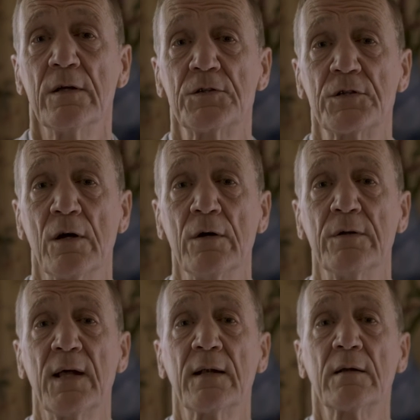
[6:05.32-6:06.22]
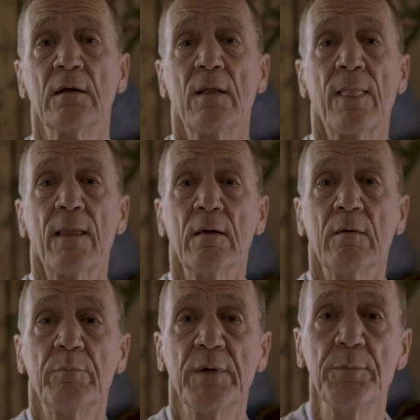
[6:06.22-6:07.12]
that showed that
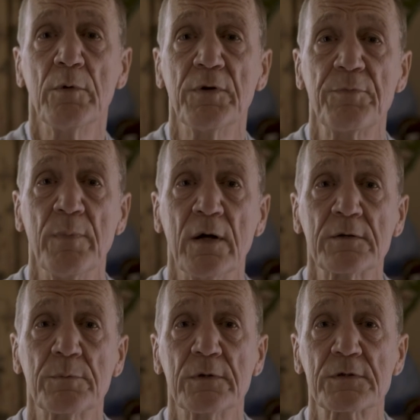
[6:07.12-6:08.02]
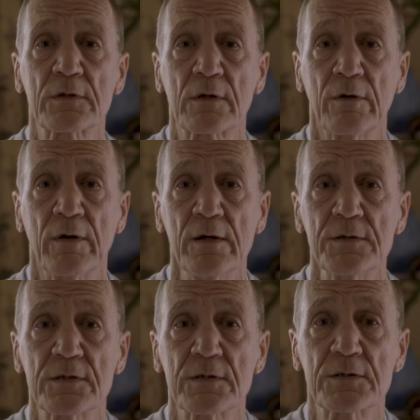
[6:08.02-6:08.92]
people with multiple
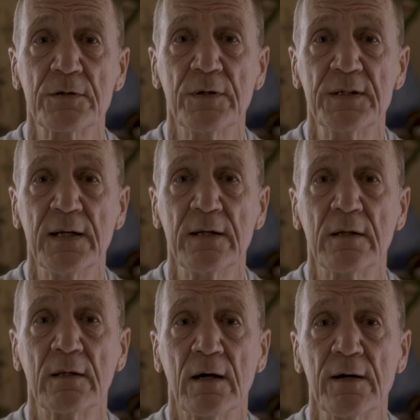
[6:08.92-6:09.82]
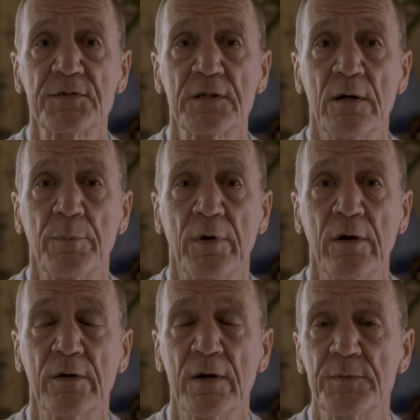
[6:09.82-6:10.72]
sclerosis who attended lifestyle
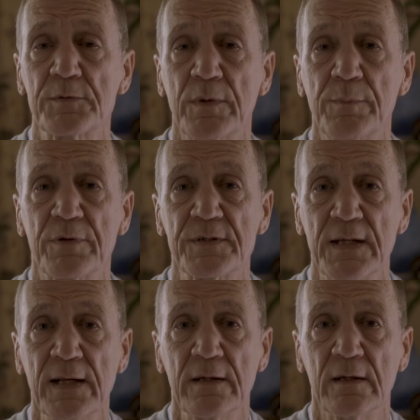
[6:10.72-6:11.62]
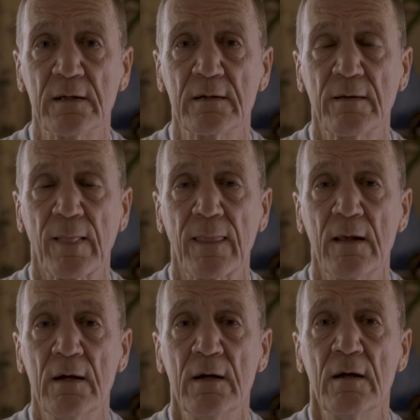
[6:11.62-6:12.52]
programs we presented,
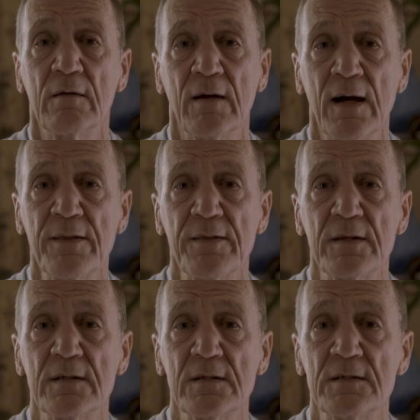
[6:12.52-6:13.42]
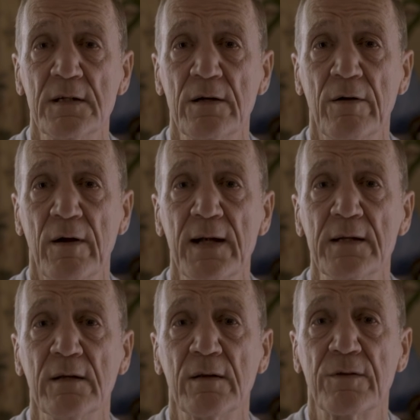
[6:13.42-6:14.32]
rather than
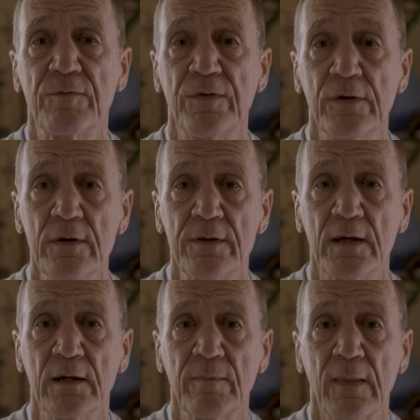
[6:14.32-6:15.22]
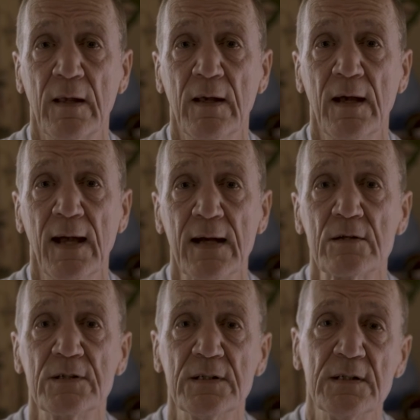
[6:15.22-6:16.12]
deteriorating further,
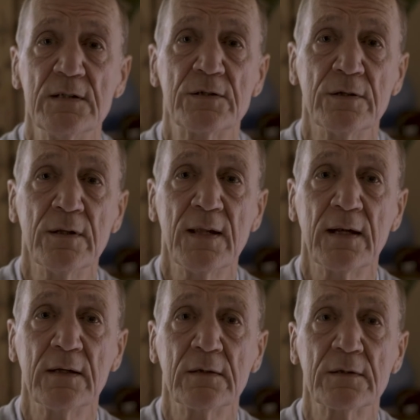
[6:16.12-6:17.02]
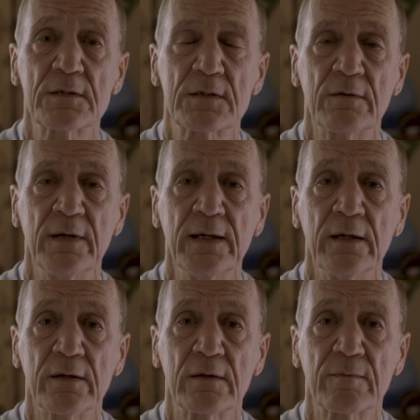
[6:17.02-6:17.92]
actually did turn that illness
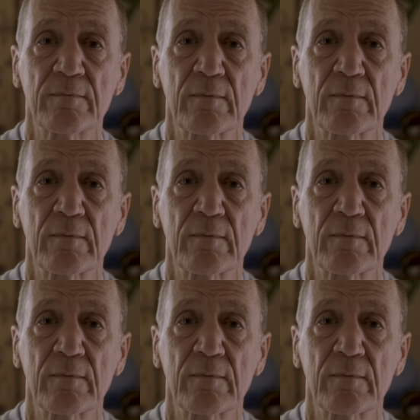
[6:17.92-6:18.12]
around.